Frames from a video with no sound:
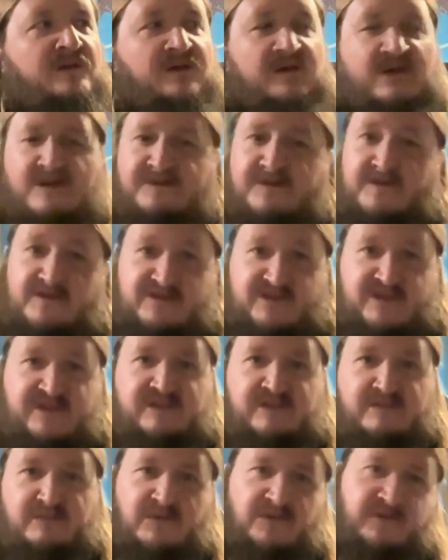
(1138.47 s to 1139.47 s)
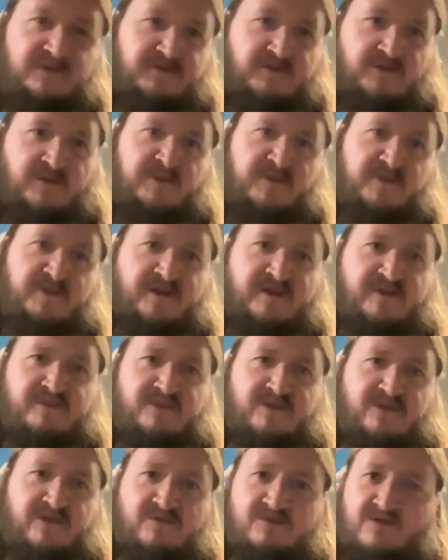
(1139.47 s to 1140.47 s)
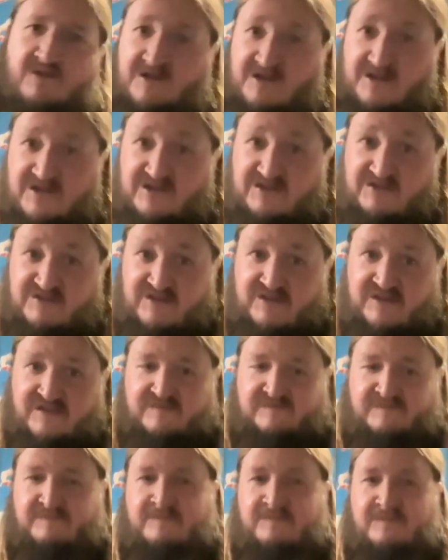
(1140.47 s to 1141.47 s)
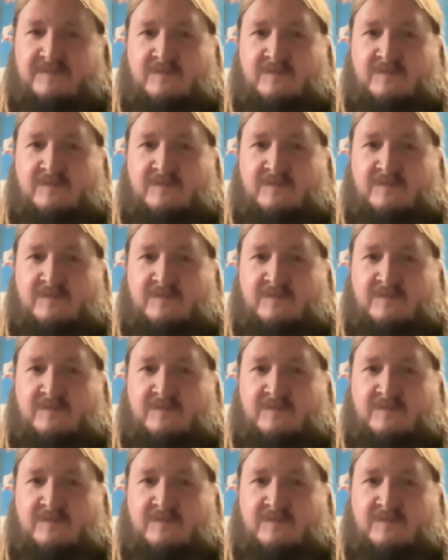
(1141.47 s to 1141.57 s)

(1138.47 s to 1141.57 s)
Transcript: And if you've seen them live, comment down below. Where did you see him?